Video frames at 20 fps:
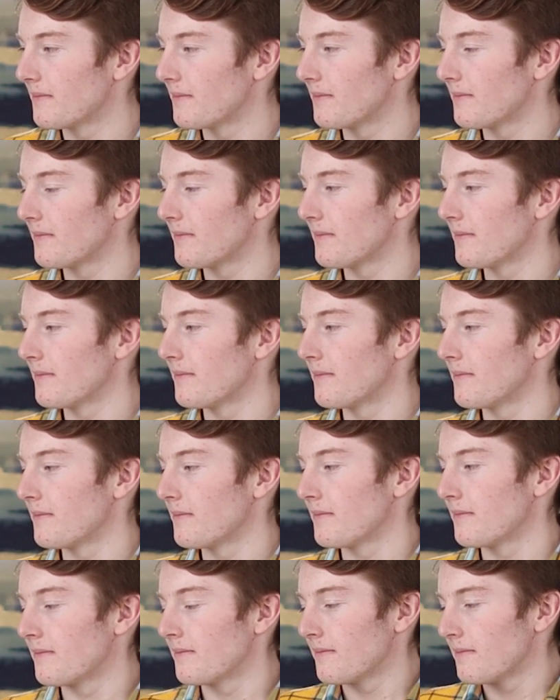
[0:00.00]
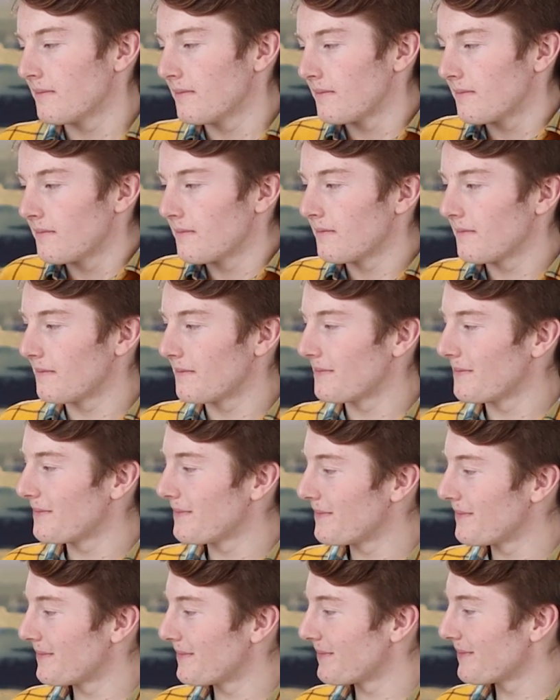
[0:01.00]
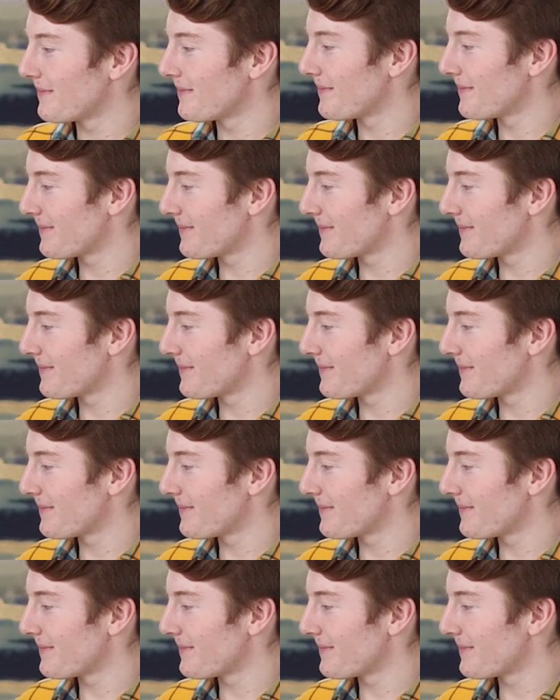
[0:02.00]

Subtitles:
(silent)